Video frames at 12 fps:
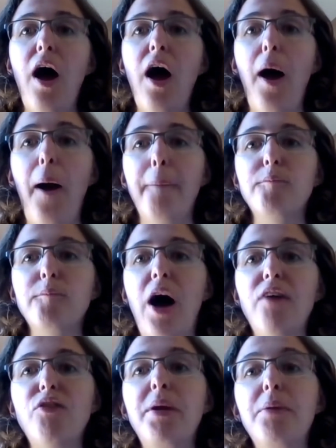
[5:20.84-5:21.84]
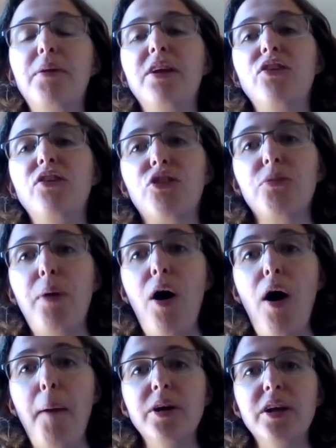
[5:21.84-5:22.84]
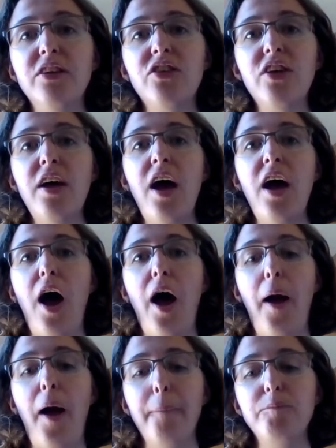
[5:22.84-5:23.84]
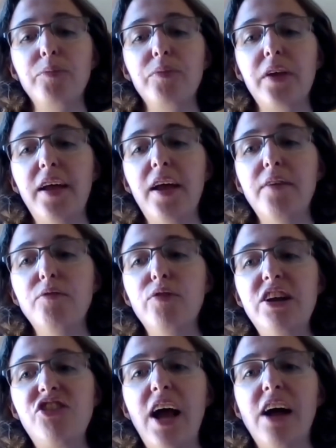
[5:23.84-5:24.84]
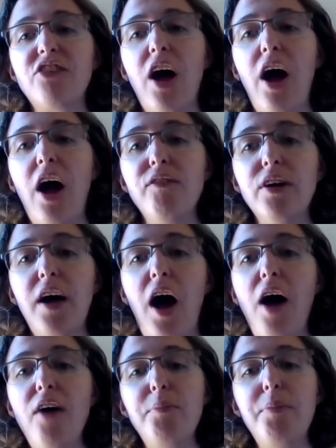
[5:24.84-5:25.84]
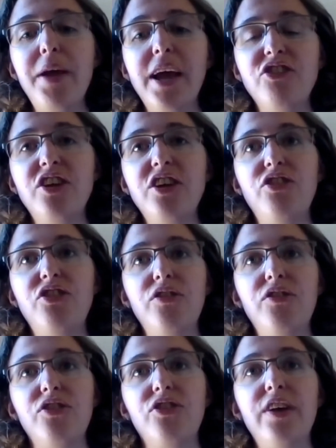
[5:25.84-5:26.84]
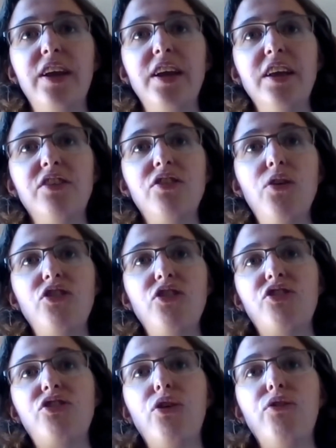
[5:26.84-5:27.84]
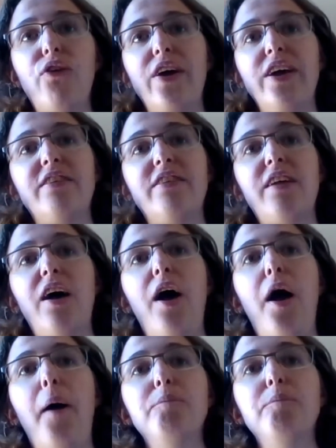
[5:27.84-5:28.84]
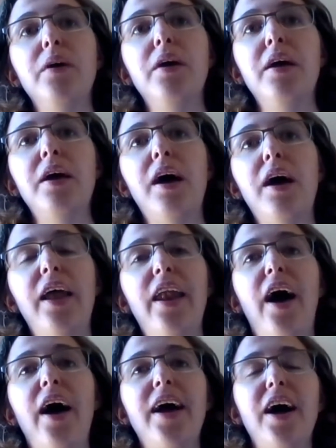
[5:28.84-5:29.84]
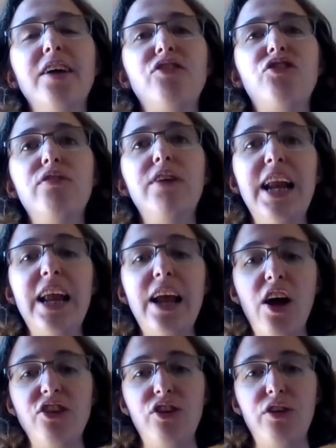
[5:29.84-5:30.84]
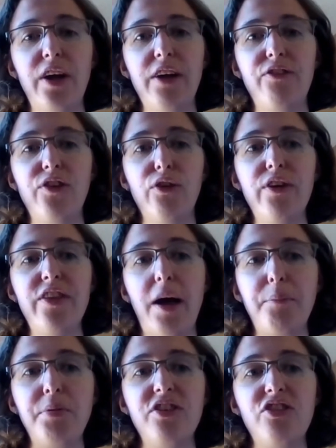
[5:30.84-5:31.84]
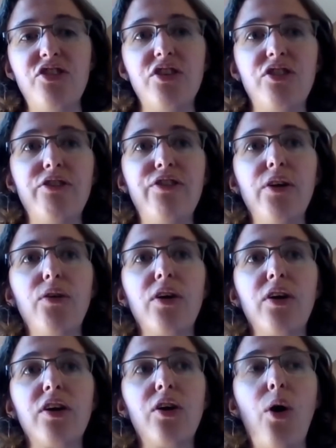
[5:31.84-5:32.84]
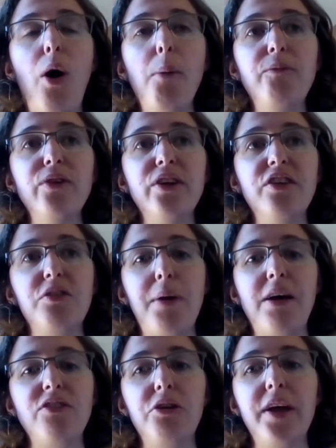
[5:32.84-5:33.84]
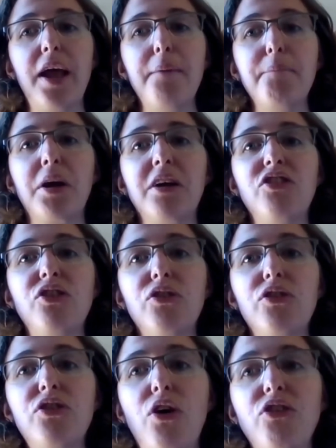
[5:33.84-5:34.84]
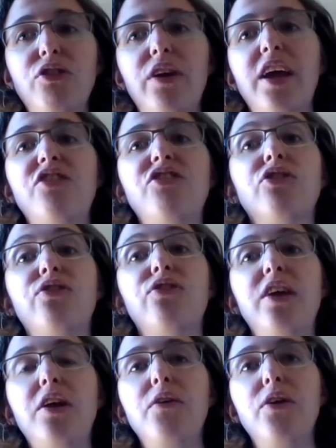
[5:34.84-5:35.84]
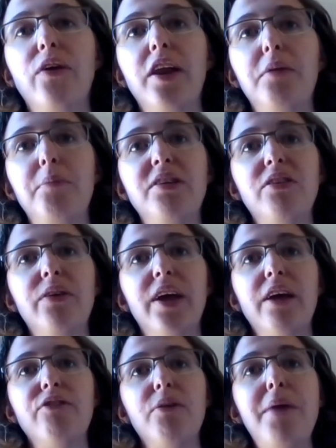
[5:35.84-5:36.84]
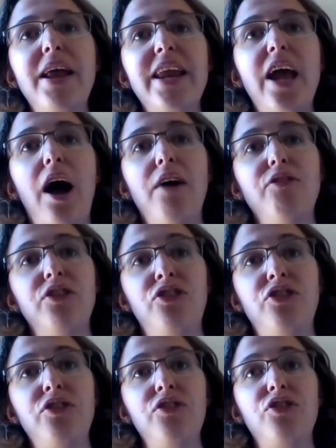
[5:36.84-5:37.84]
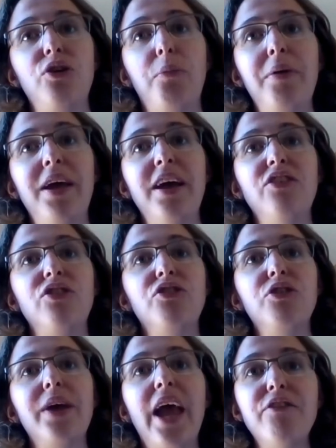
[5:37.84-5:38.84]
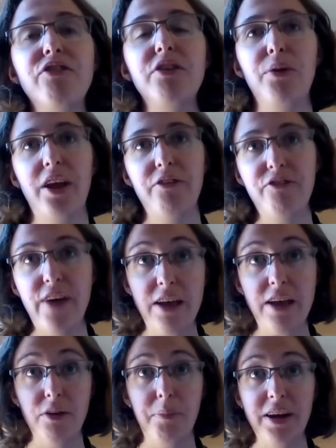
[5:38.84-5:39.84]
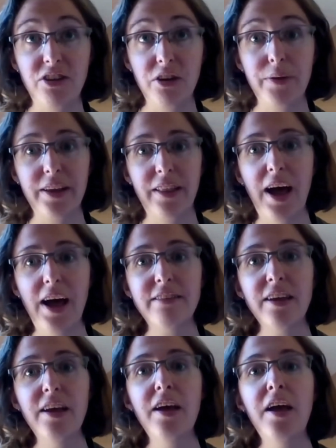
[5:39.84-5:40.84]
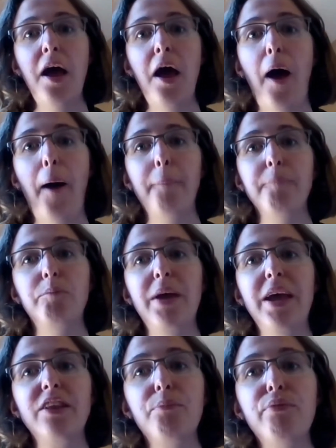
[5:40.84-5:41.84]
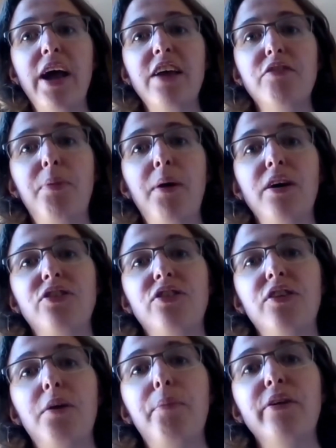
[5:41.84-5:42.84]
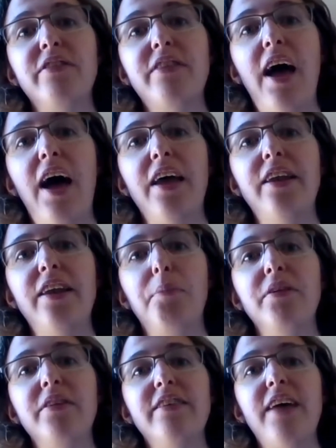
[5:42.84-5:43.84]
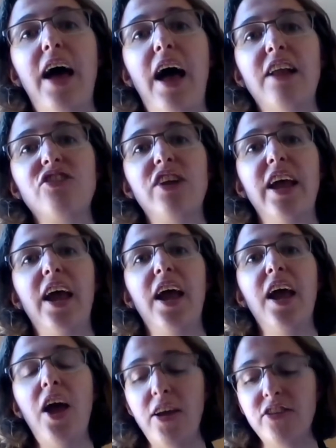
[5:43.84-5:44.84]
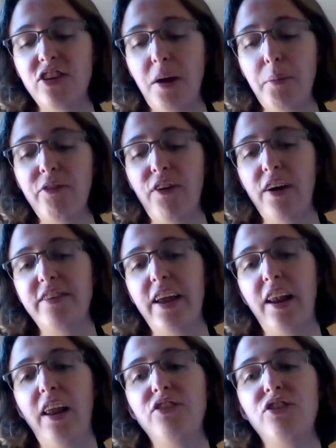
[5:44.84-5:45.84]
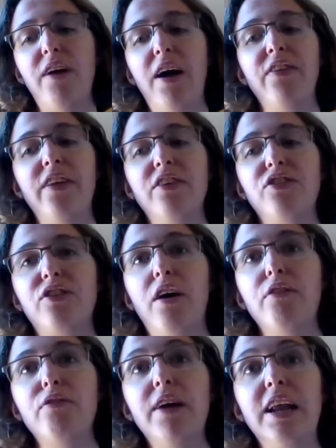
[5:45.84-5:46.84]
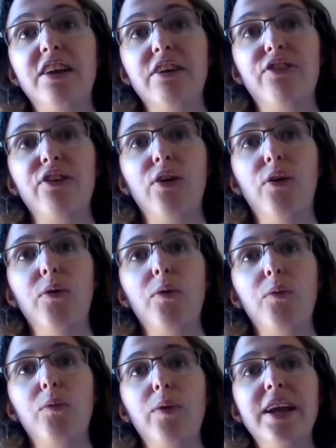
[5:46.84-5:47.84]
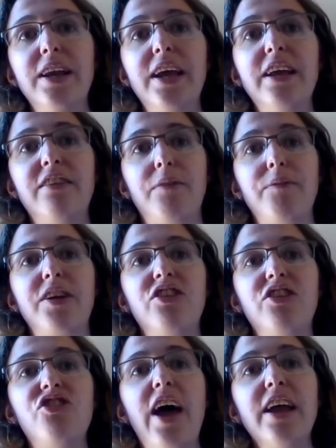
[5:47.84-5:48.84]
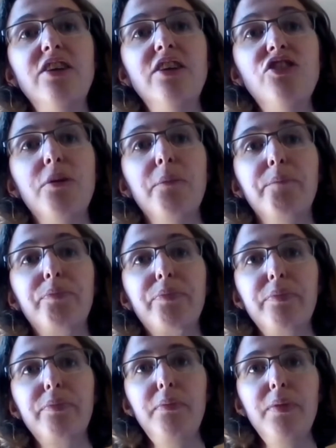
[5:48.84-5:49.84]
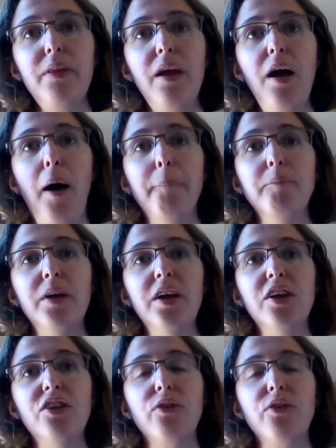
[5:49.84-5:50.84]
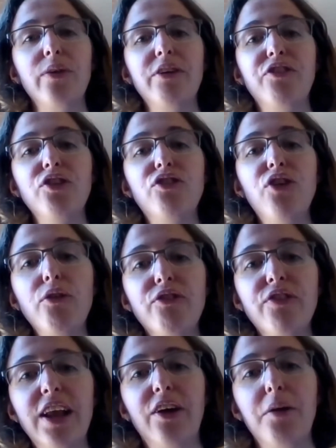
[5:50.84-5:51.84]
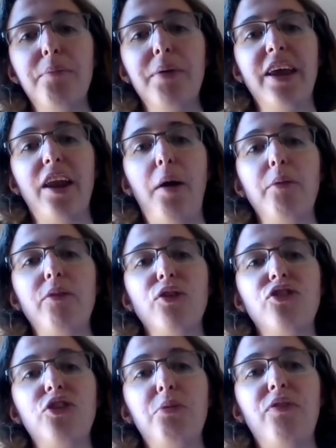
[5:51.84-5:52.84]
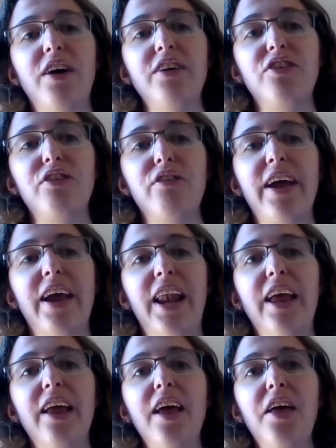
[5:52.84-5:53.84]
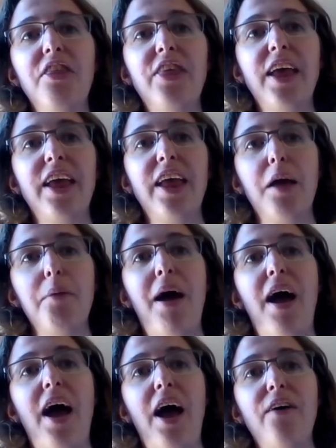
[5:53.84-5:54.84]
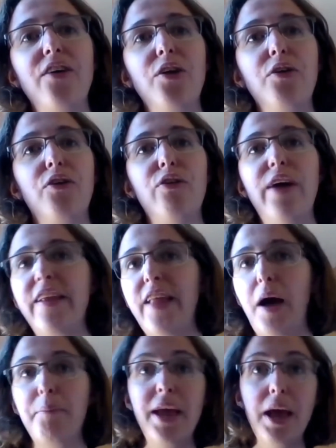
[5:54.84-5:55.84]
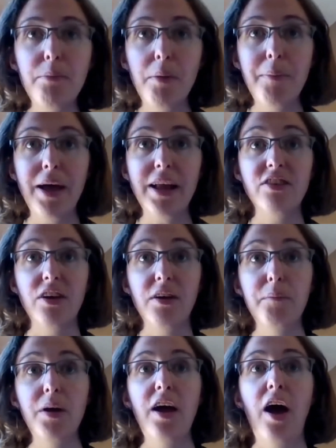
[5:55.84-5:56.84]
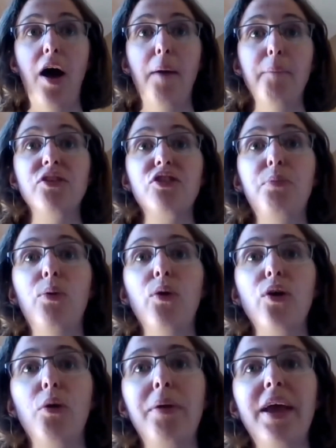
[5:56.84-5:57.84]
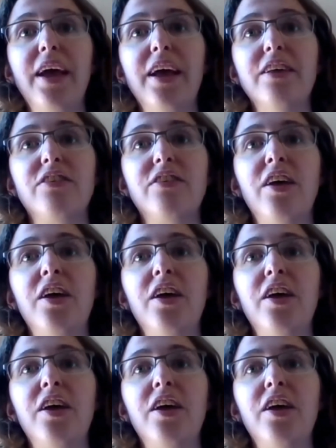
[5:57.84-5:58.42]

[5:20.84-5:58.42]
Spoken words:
other people in your department, and reaching out to other PhD students so that it's not just your voice. And I really urge you, if you're in that position, to feel confident about doing it, because you're not doing it just for you. You're going to be doing it for many other students, your peers. You're doing everybody a favor by doing that. Being the brave person that puts their hand up and says, actually, some of our deadlines around this are really difficult. We need something to change. So if you don't feel you can pick it up with your supervisor directly, thinking about how you create that peer momentum and support your peers